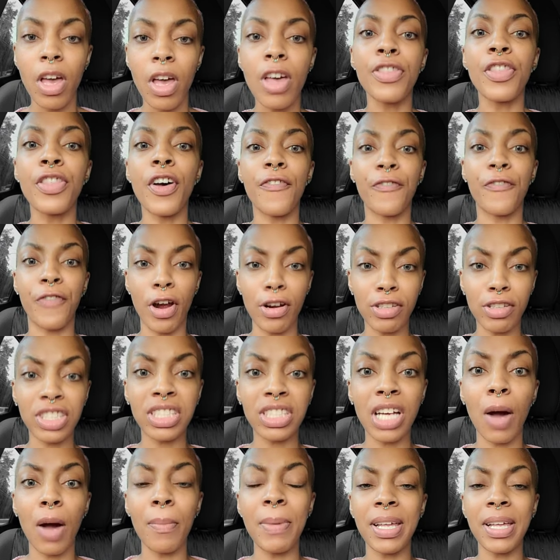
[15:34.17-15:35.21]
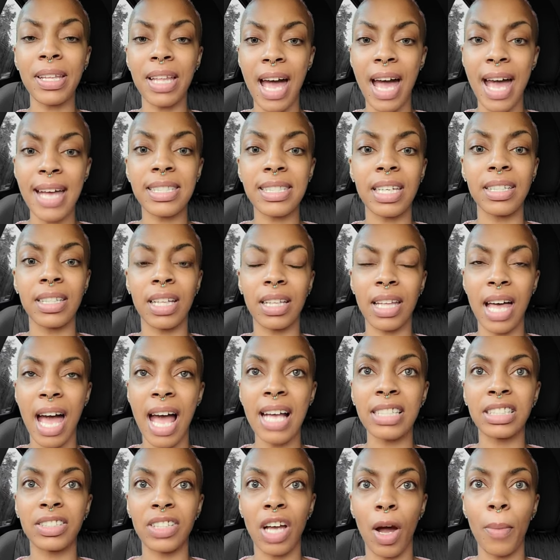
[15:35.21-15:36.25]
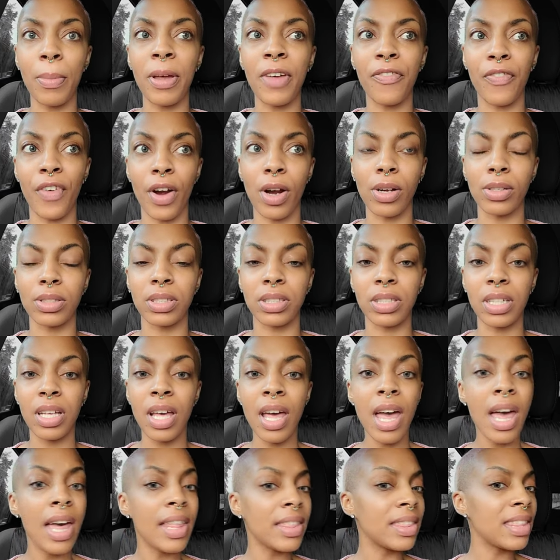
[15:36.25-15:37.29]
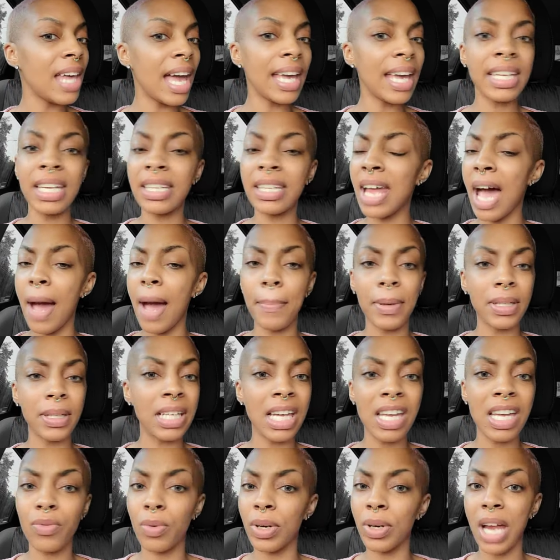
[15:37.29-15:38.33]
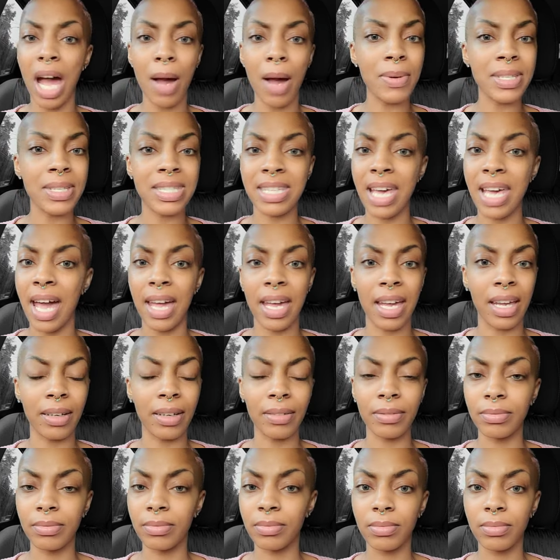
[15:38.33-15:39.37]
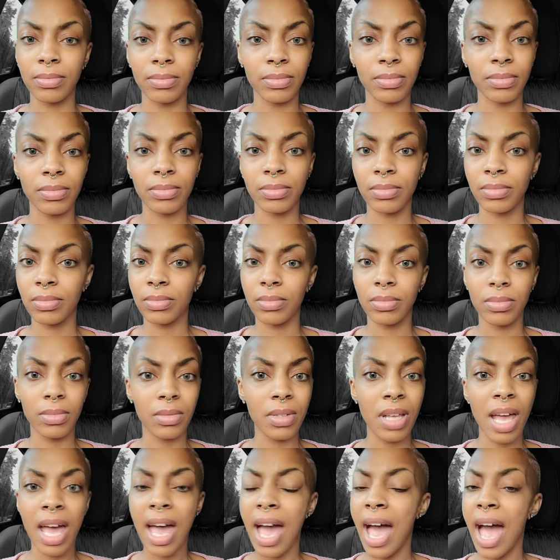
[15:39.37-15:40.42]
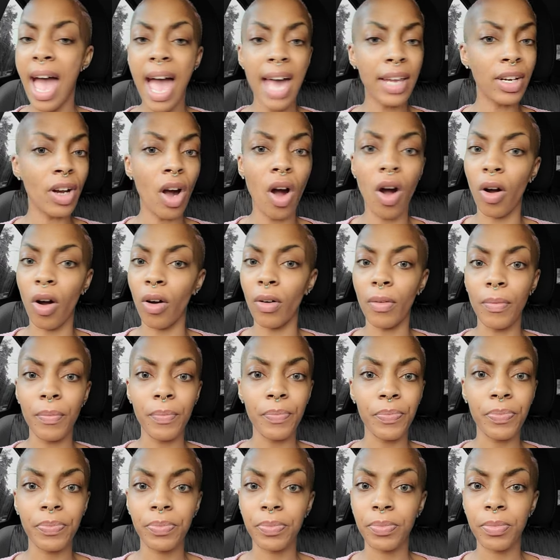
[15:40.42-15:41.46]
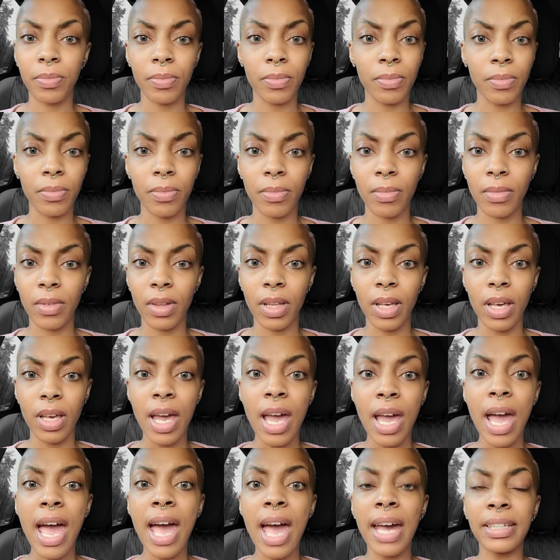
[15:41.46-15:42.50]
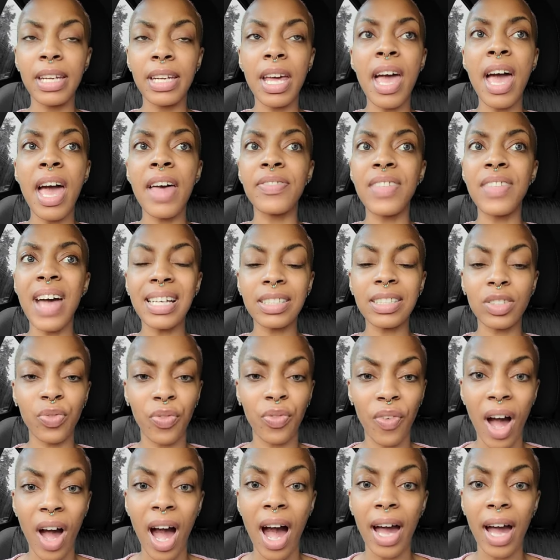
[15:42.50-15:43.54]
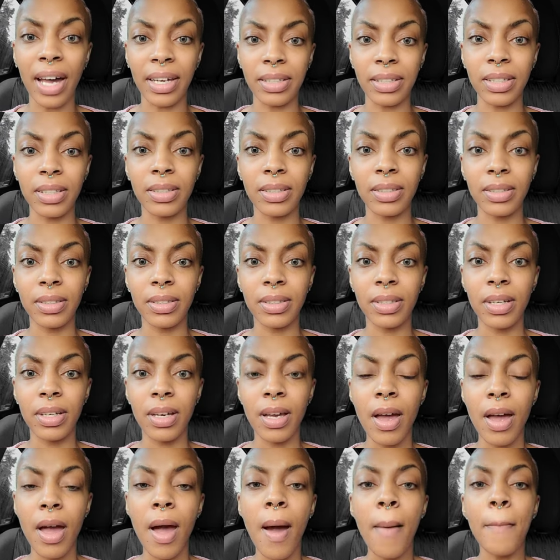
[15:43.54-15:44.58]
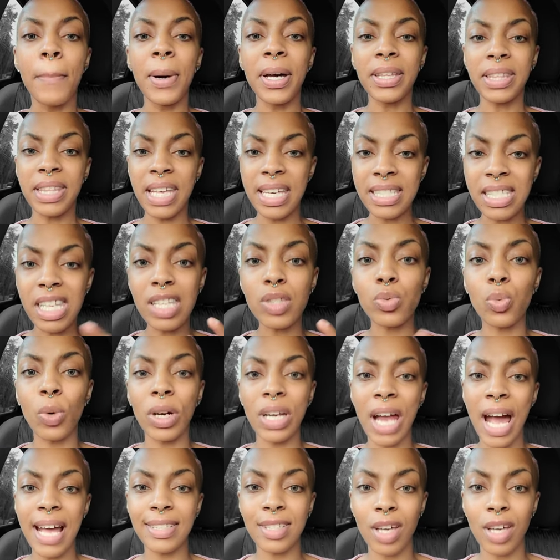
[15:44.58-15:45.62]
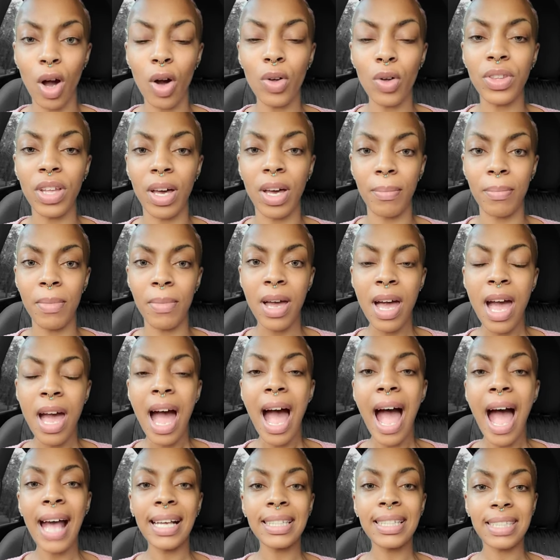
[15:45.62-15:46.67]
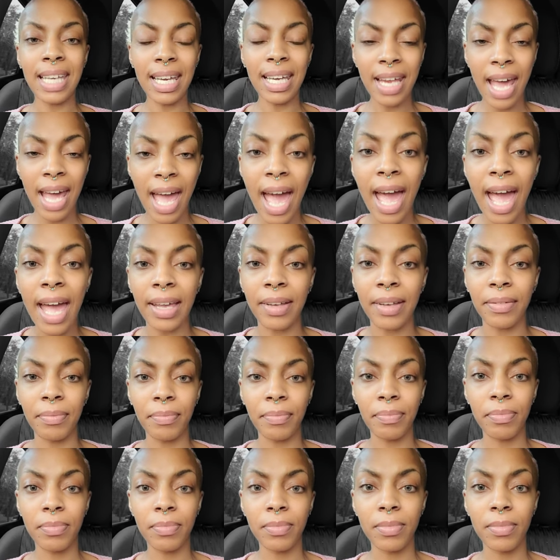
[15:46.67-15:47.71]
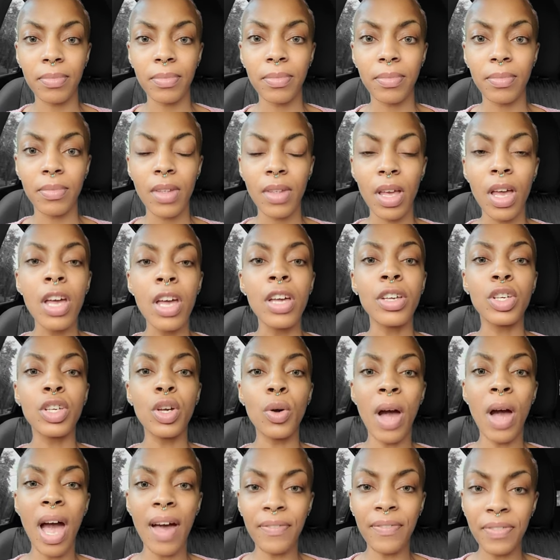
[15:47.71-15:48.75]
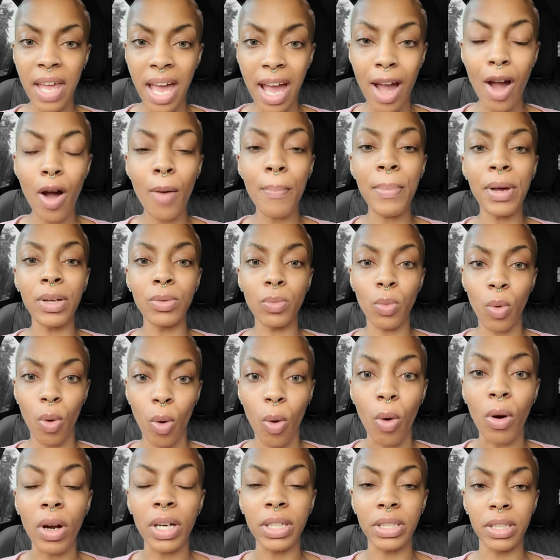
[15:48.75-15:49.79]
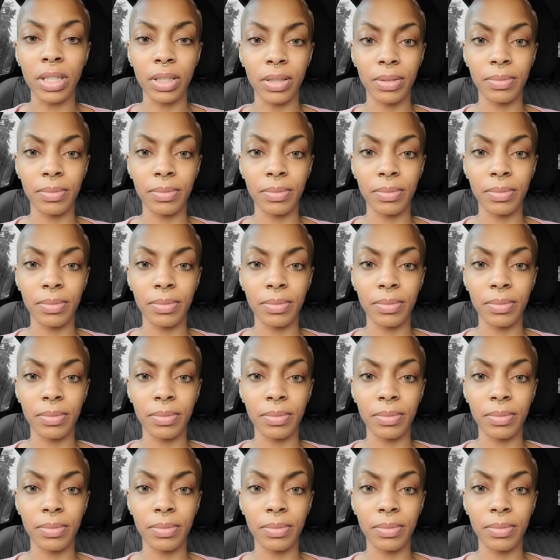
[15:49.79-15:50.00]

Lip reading: The first shall be last and the last shall be first. They did not believe what I was saying at all. And that's fine. But this is what I told them. I said, hey, you have now been warned